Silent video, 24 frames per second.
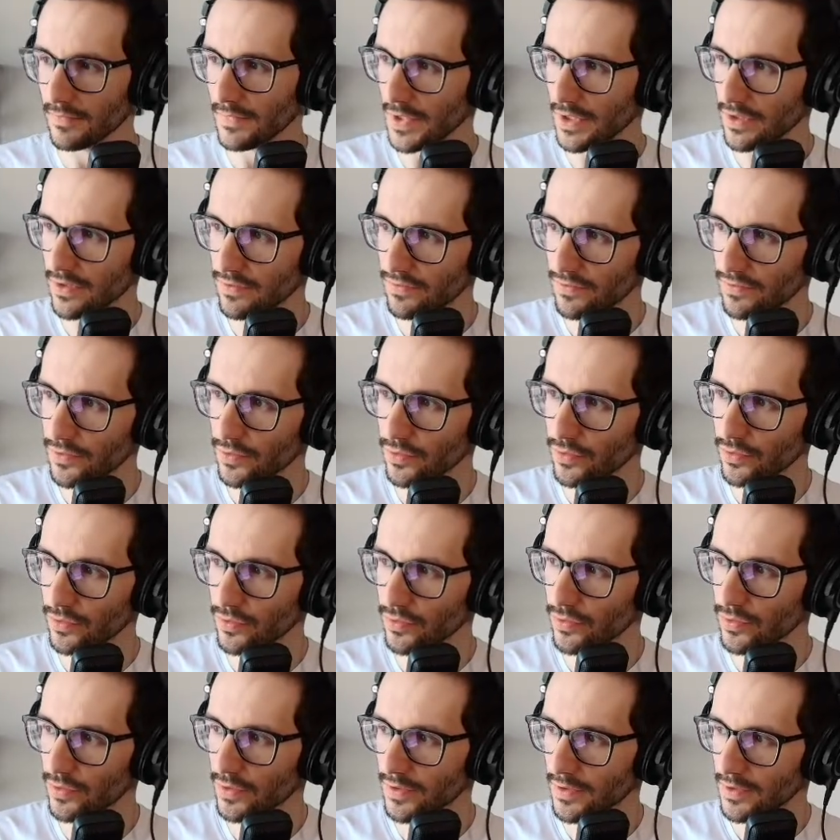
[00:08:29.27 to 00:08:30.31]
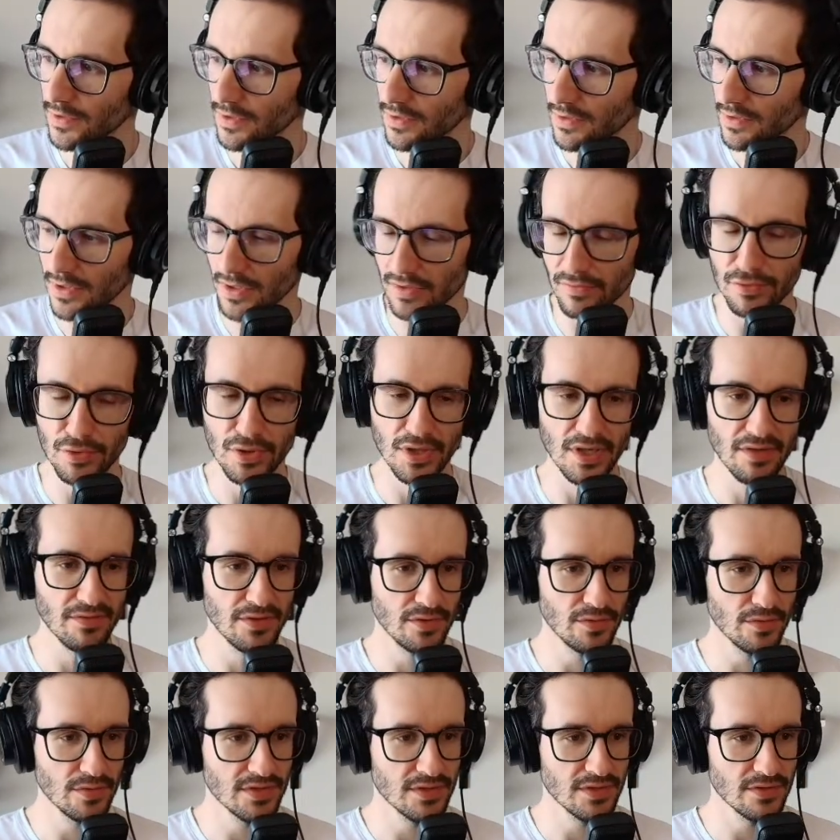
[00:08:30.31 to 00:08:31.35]
If you
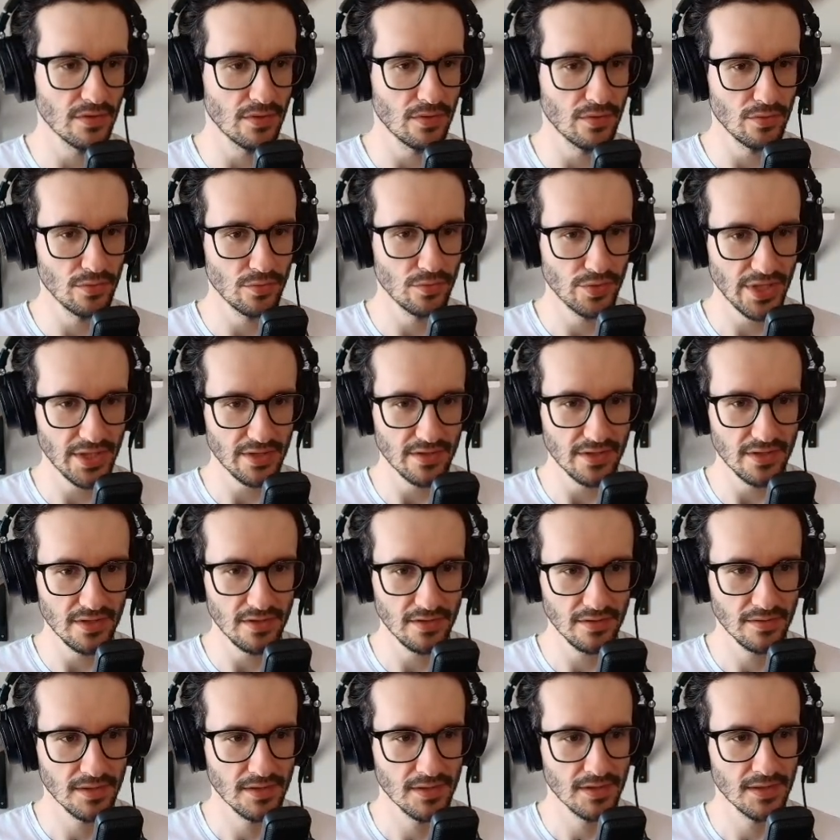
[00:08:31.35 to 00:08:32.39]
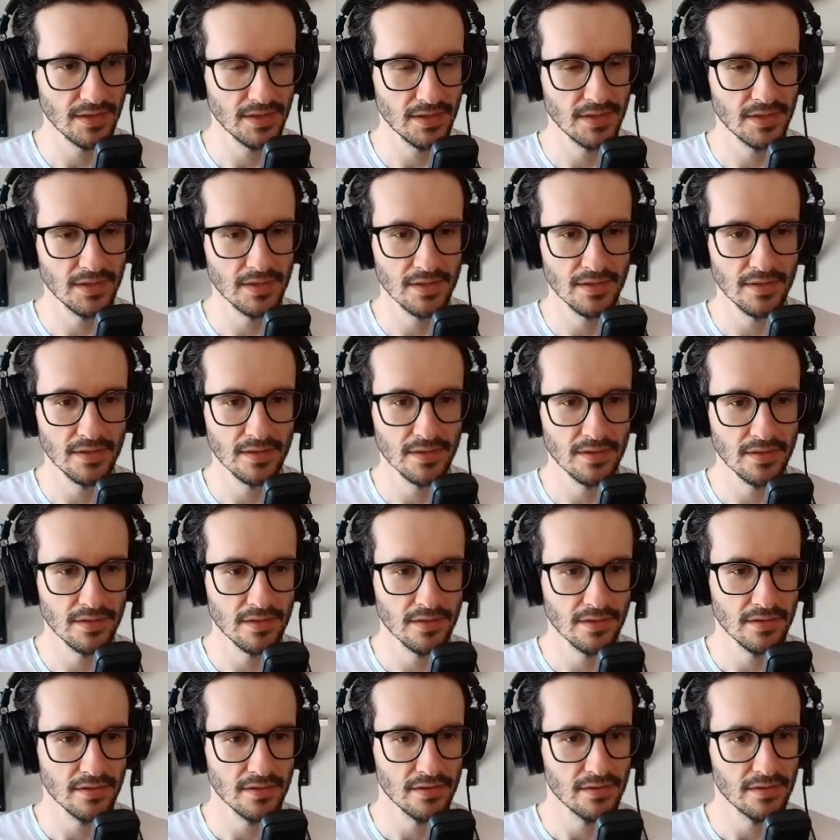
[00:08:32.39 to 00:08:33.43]
haven't used it already,
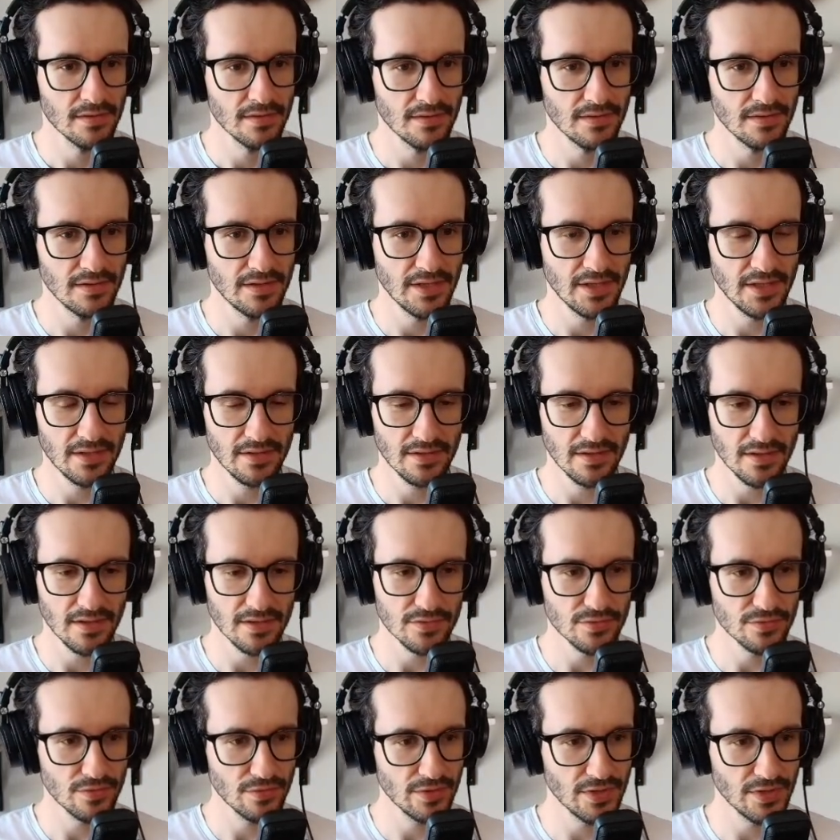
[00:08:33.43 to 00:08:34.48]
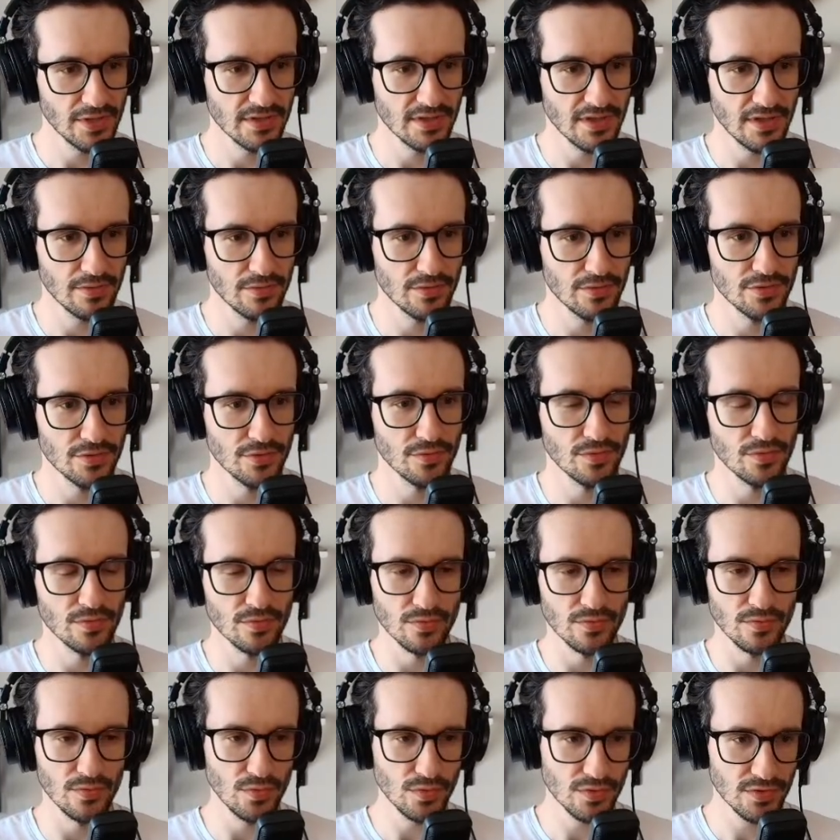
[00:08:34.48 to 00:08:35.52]
then I strongly encourage you to
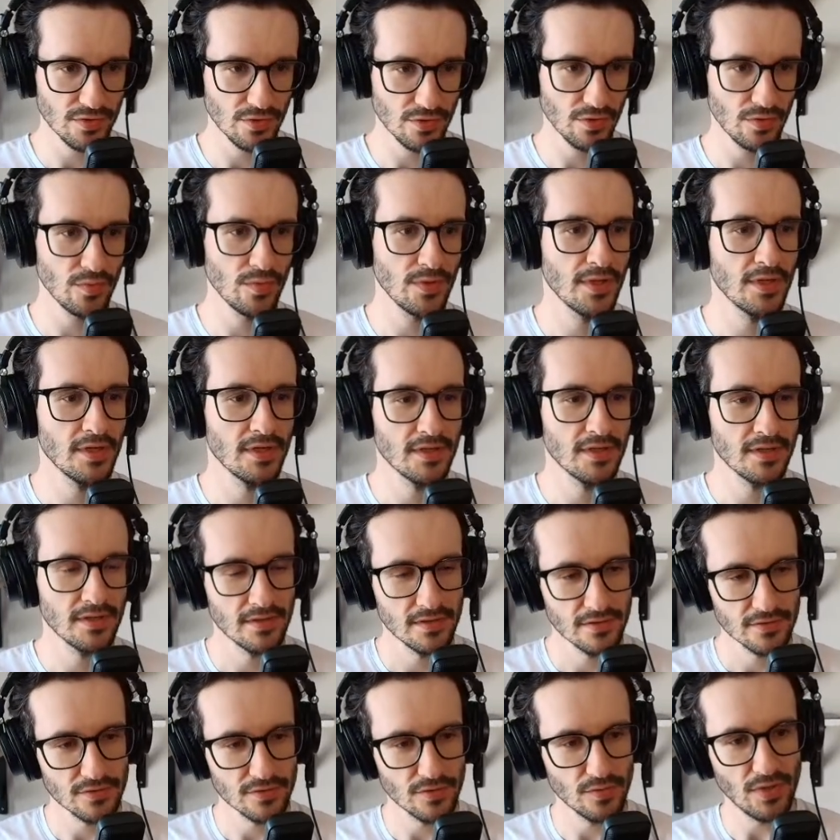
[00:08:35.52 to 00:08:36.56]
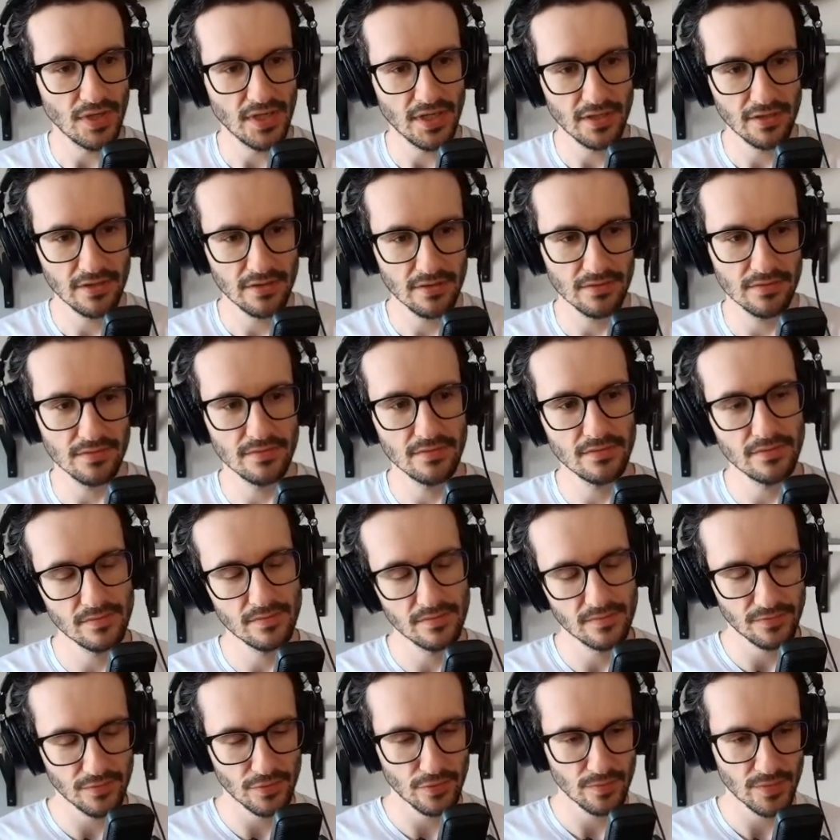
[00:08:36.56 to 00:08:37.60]
do so. So
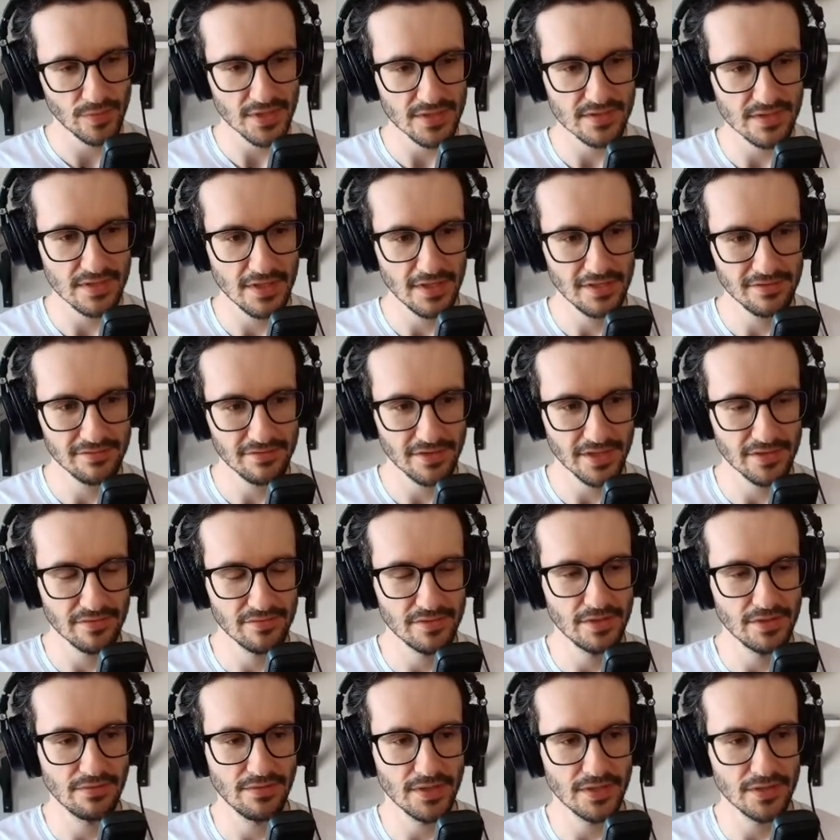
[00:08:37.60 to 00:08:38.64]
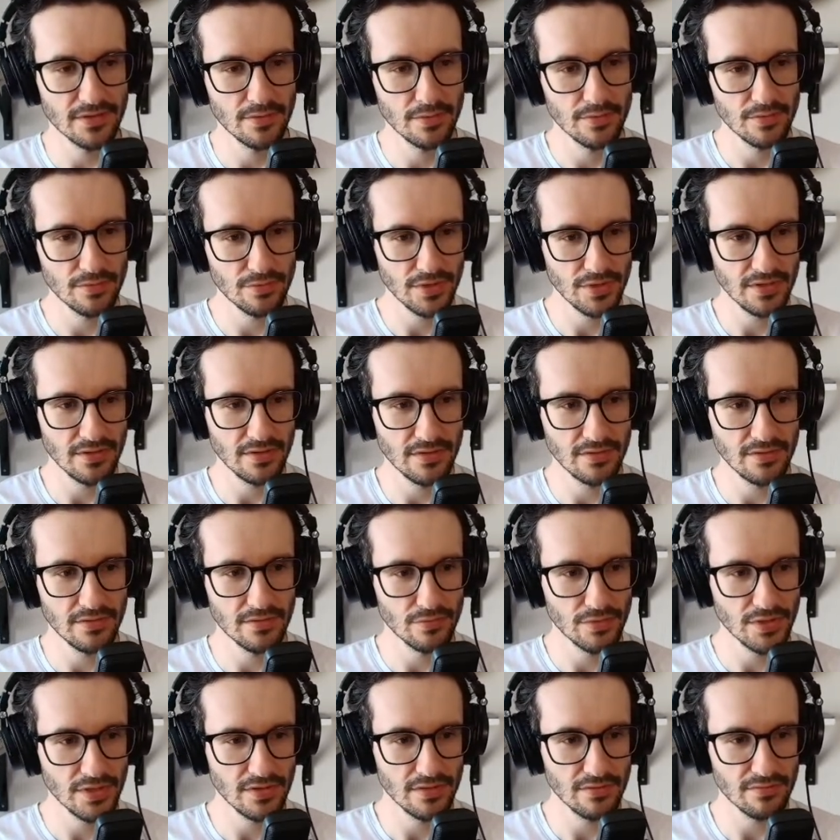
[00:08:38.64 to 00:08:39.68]
for myself, I've defined three
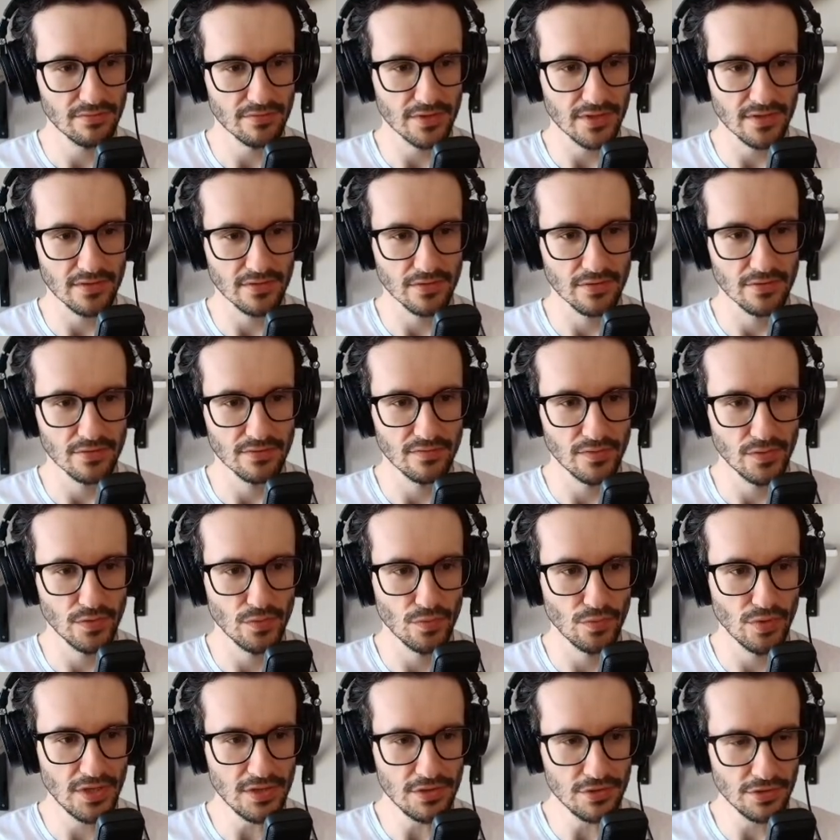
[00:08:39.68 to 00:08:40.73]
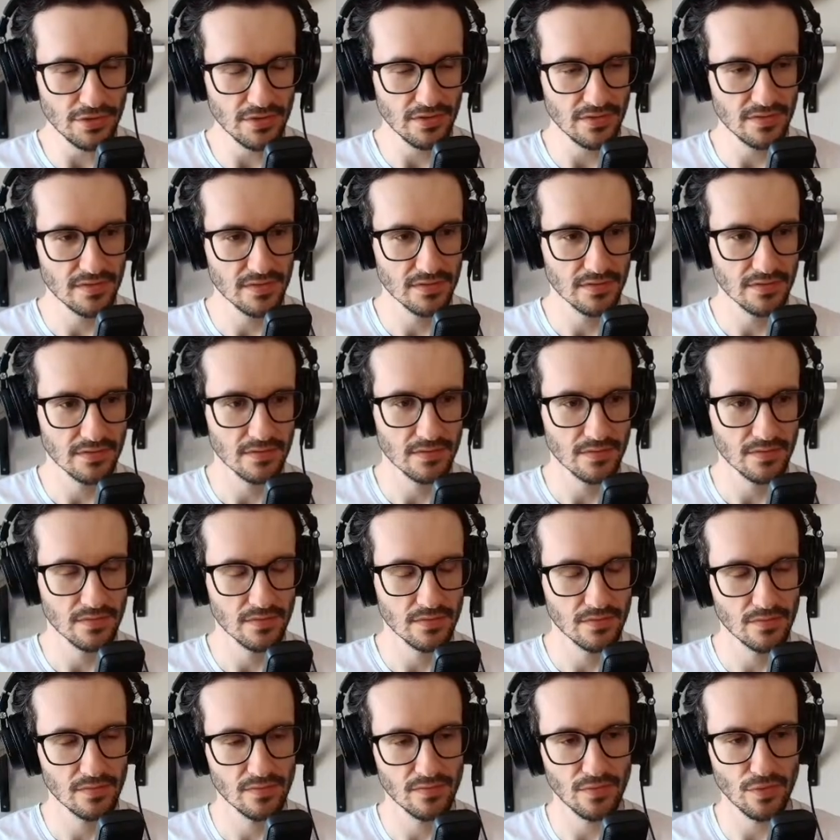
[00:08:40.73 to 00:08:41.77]
different configurations
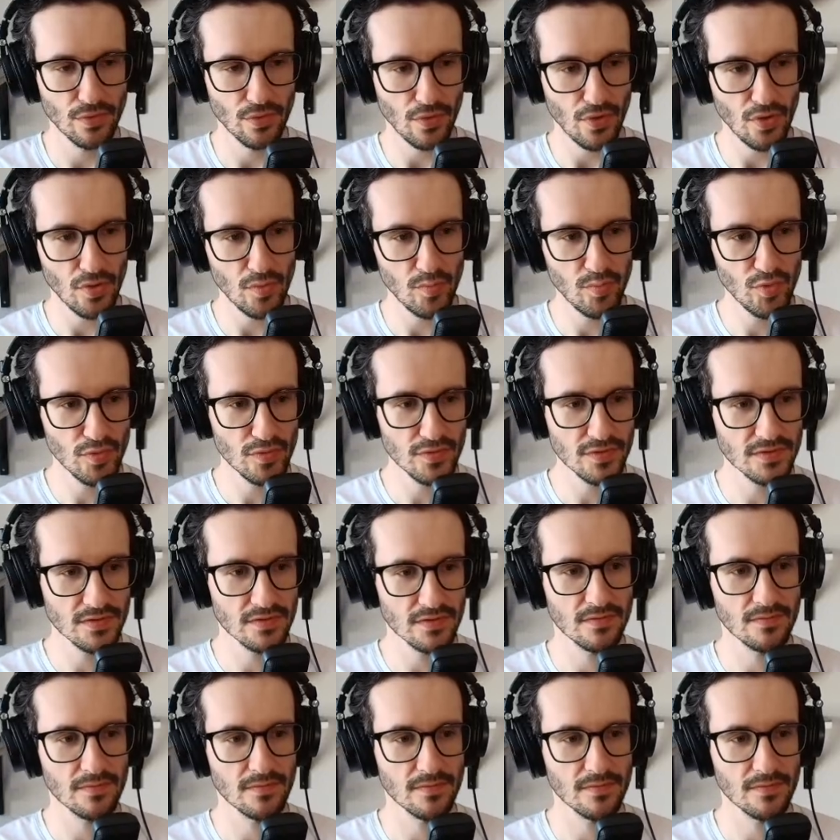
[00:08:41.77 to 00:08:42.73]
for Opus,